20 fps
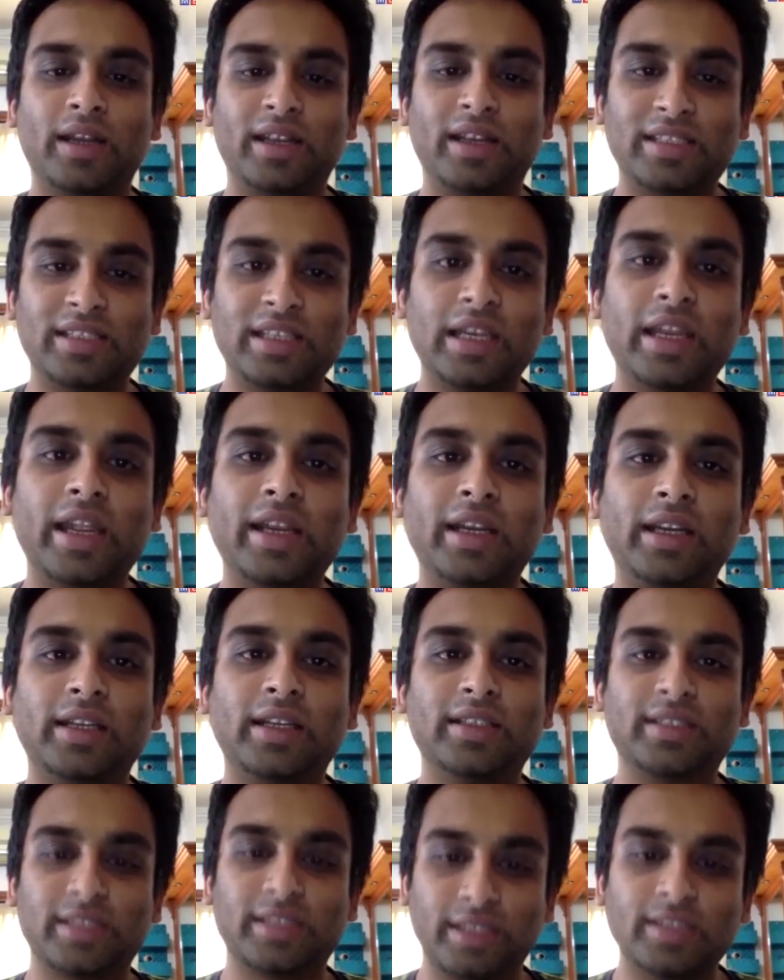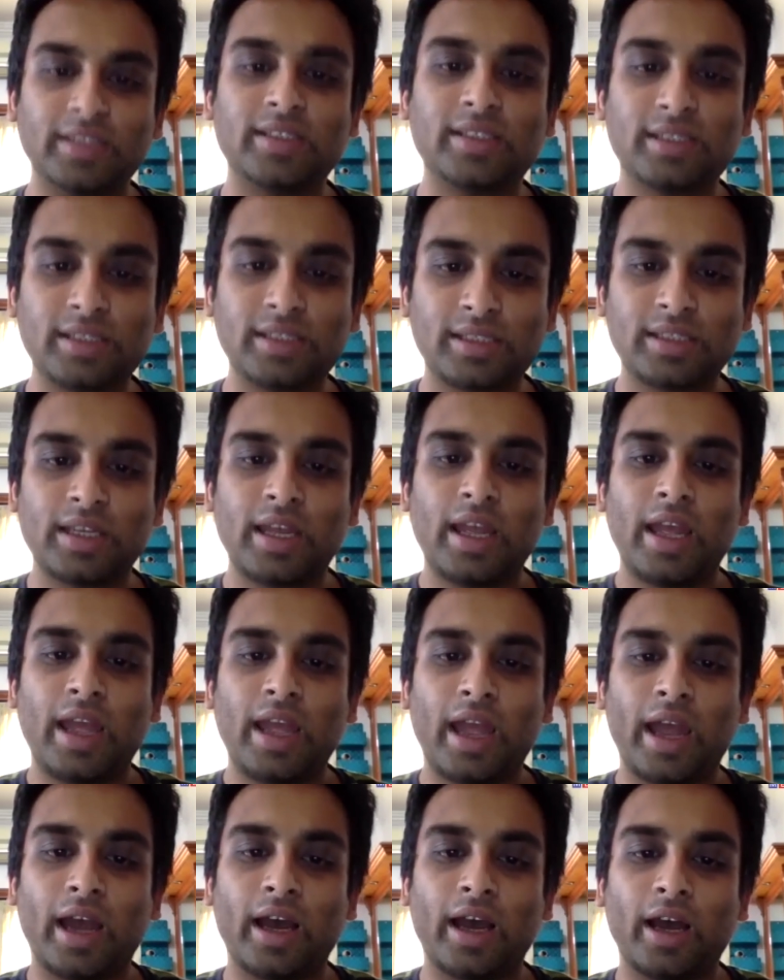resilient citizens
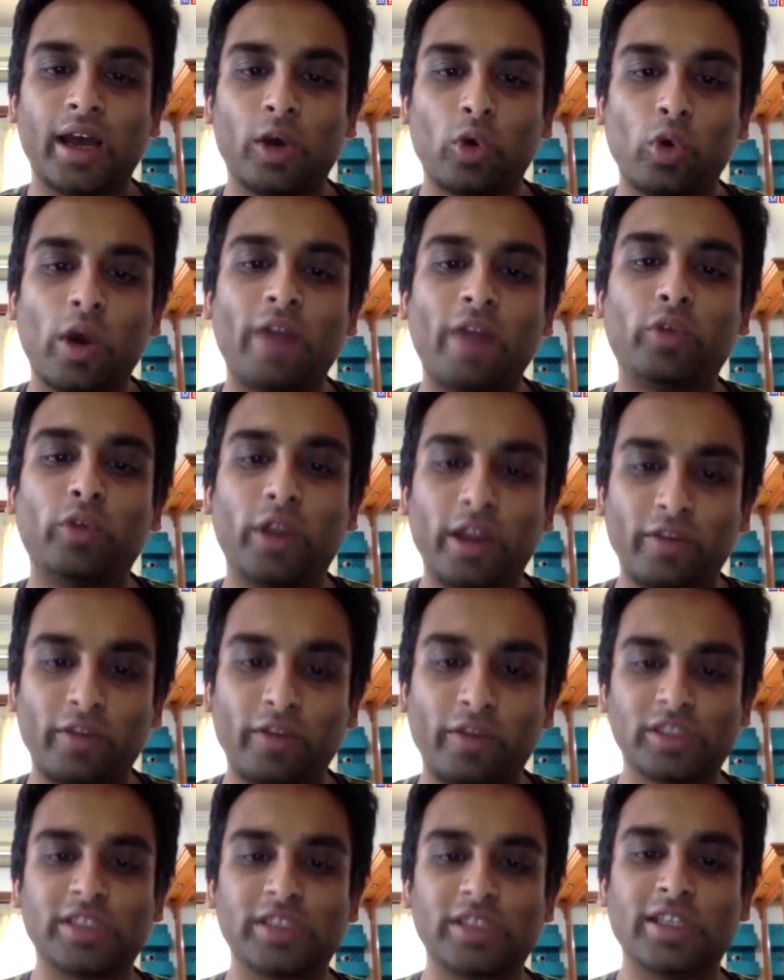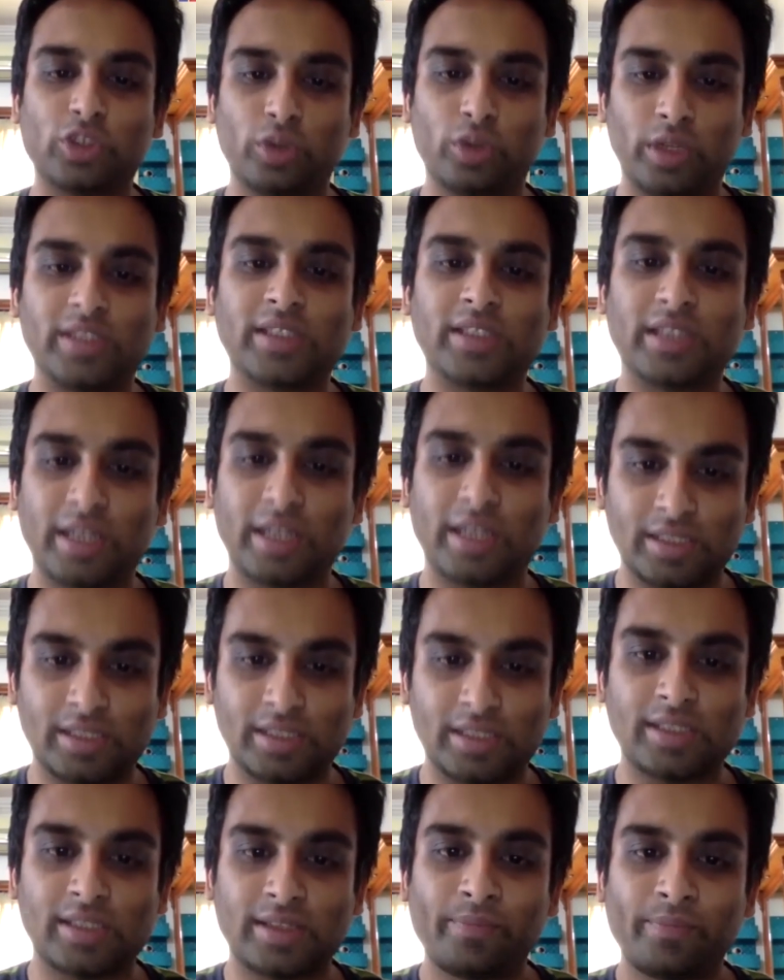who have 21st century
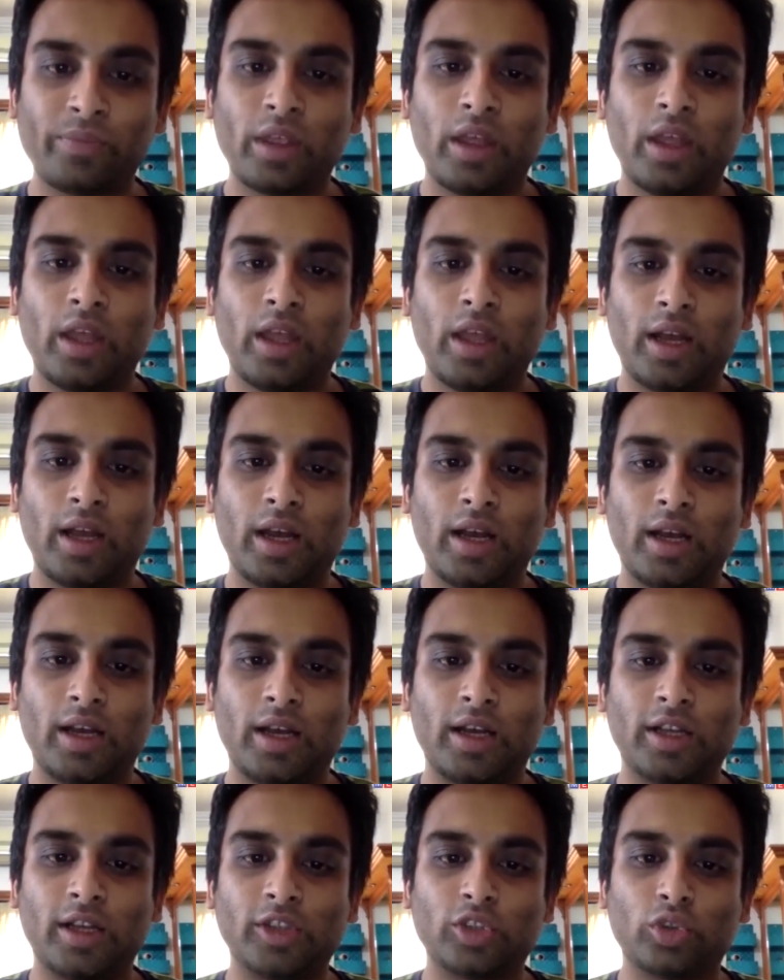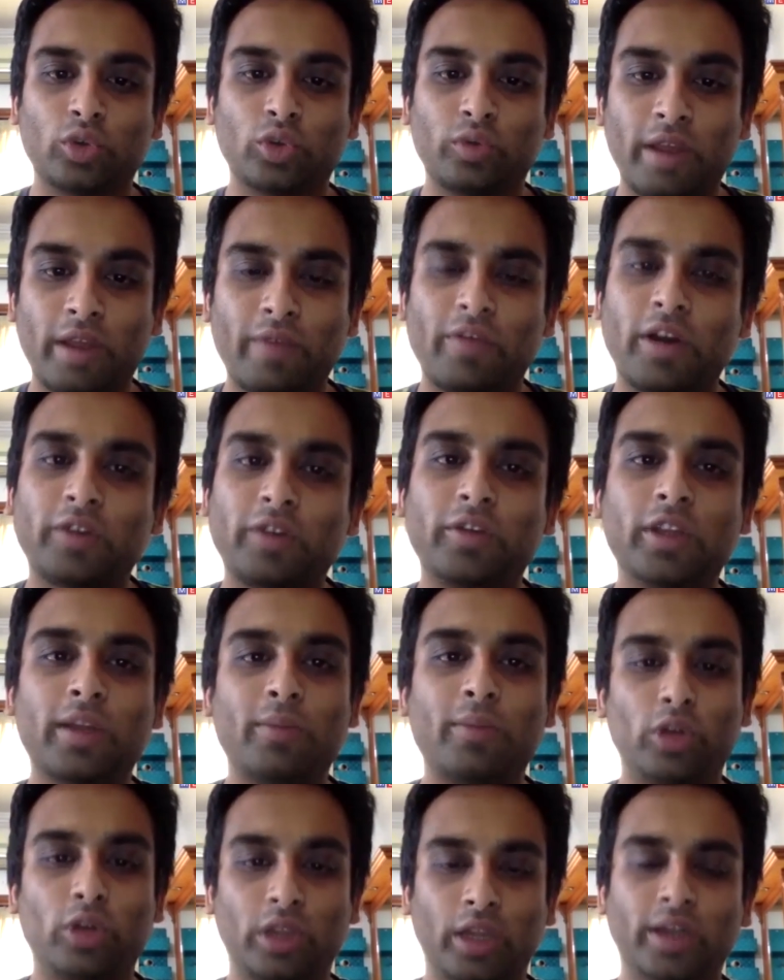skills. So we have worked with
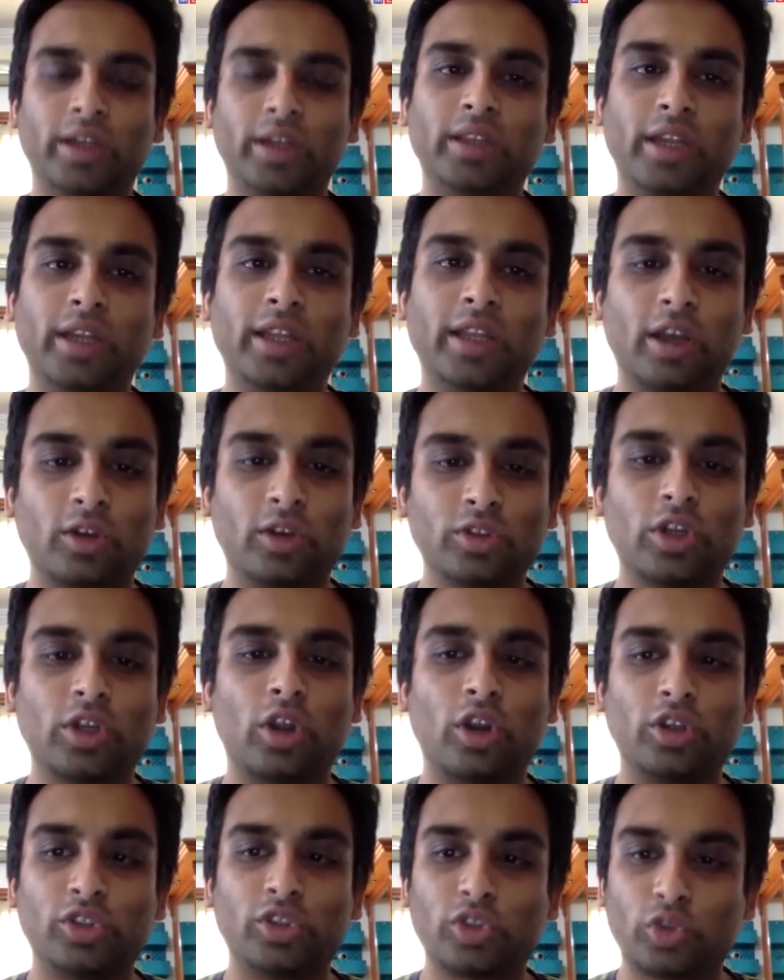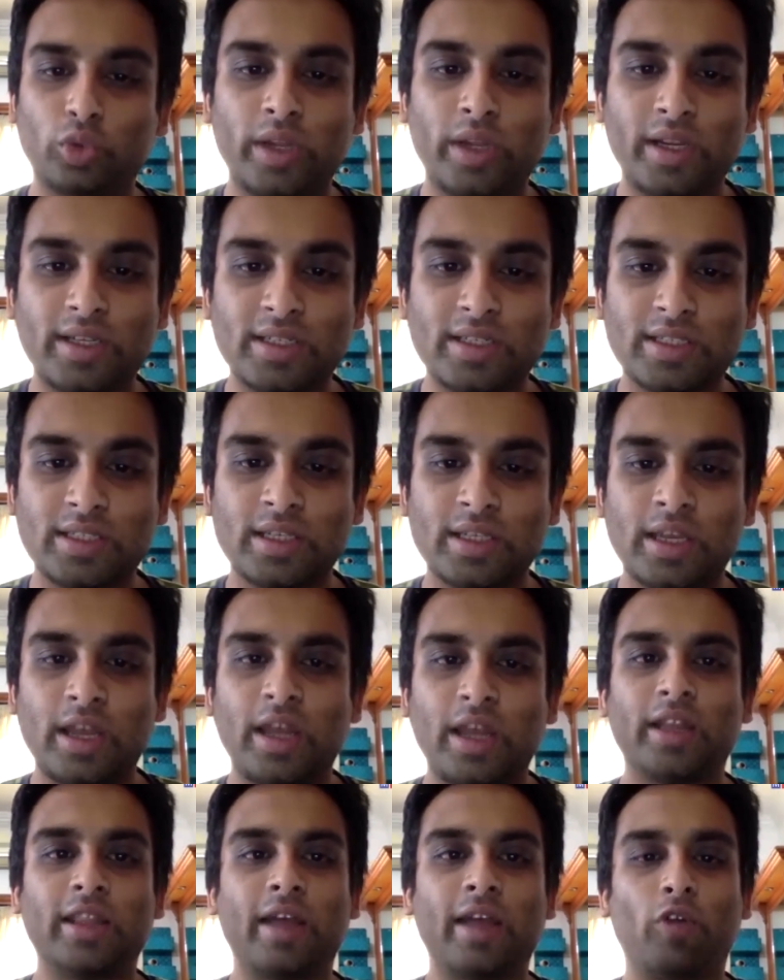about 33,000 odd students.
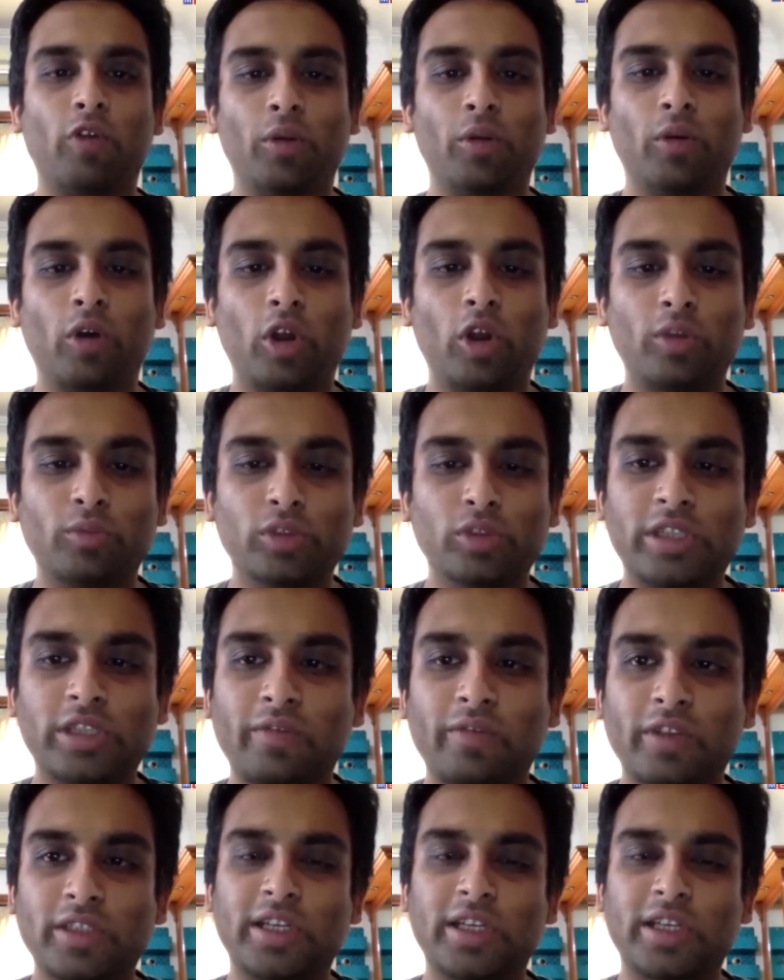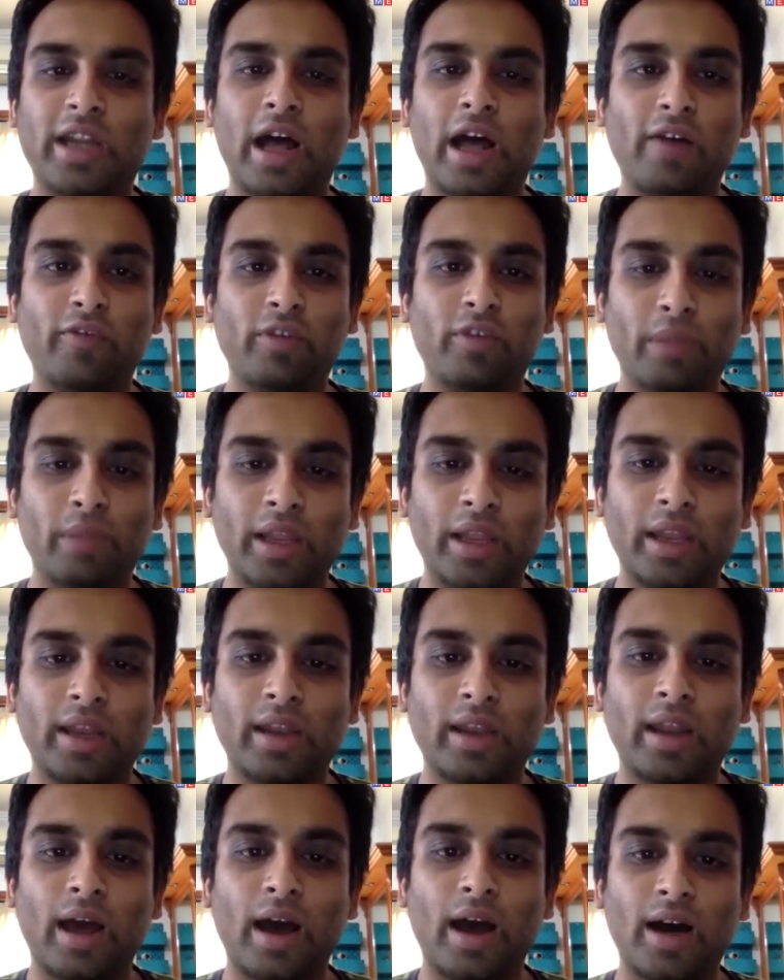They have almost invested
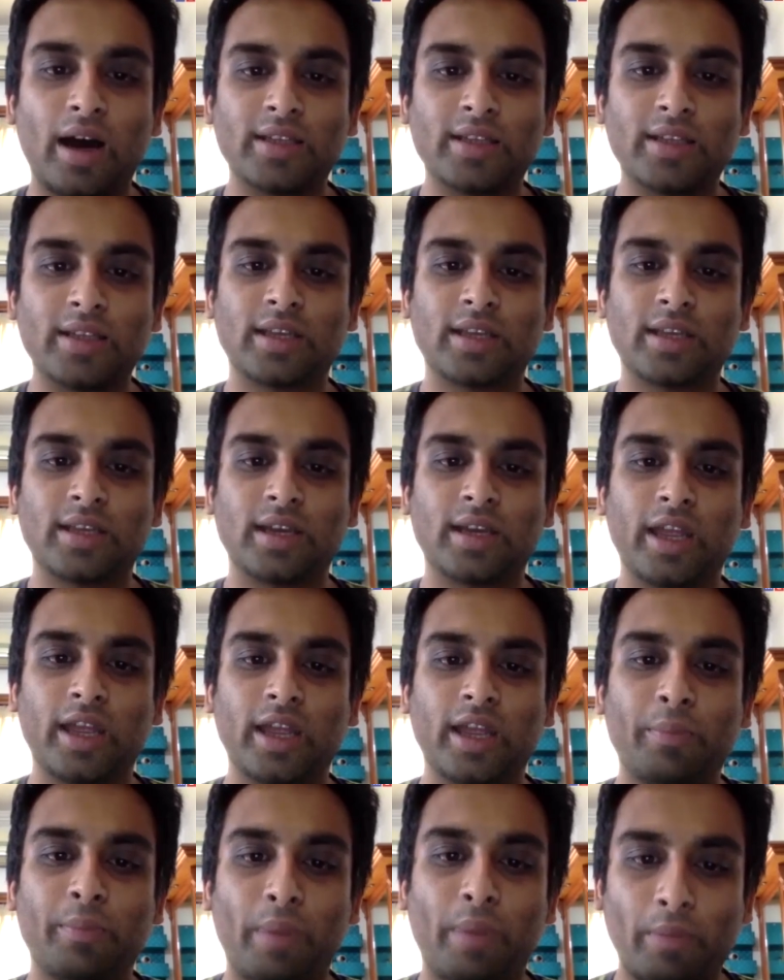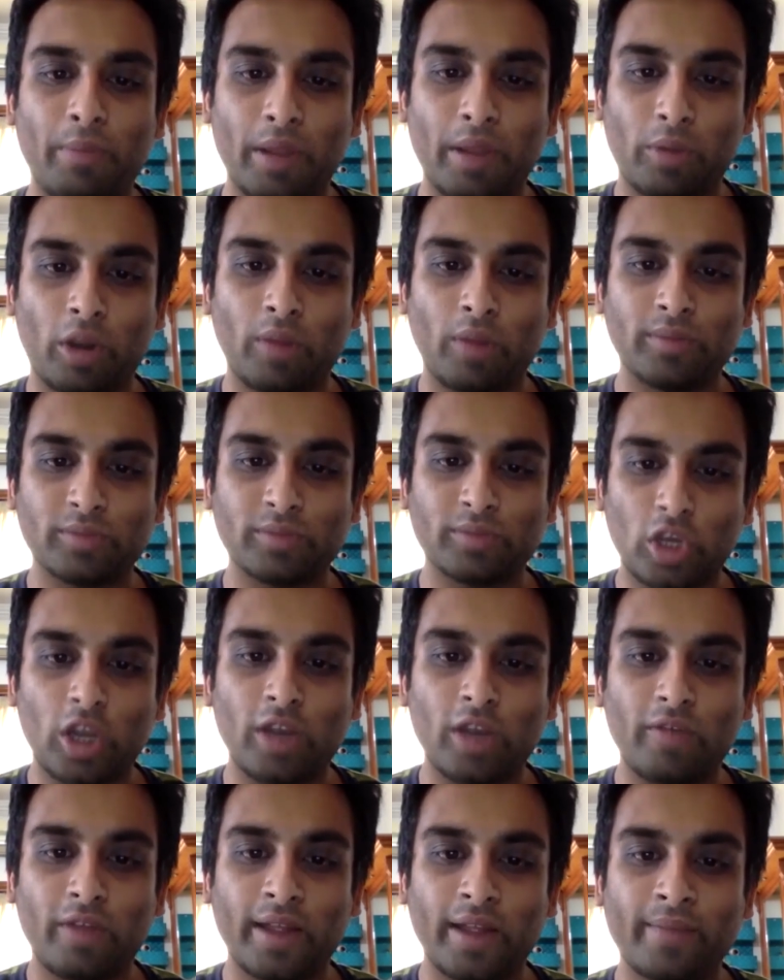500,000 hours in public problem
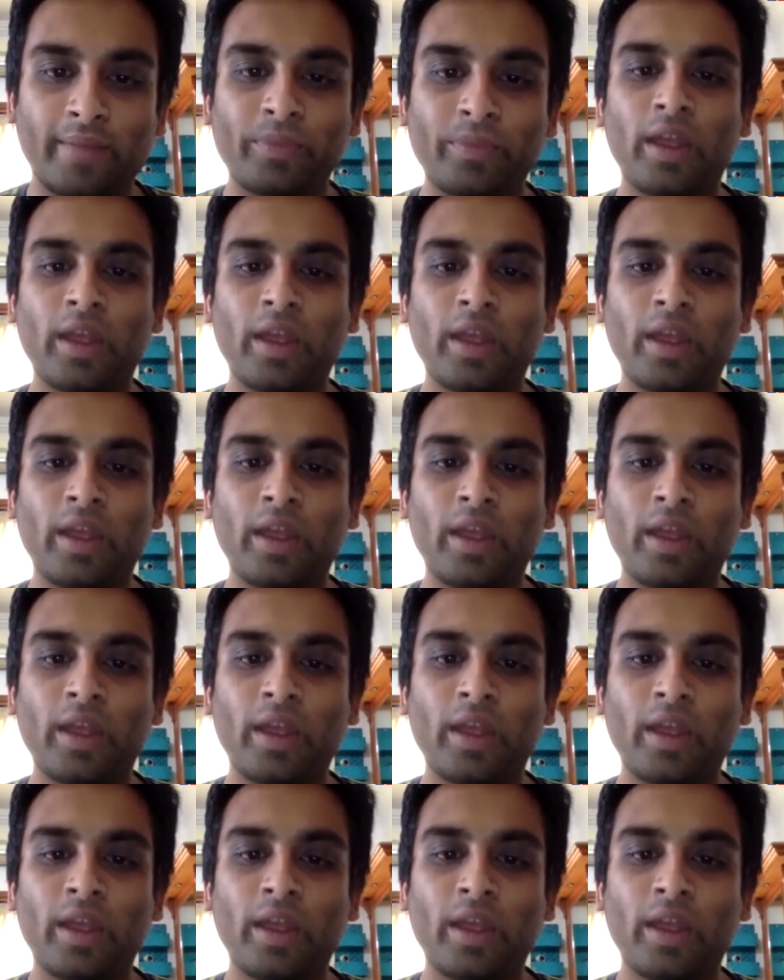solving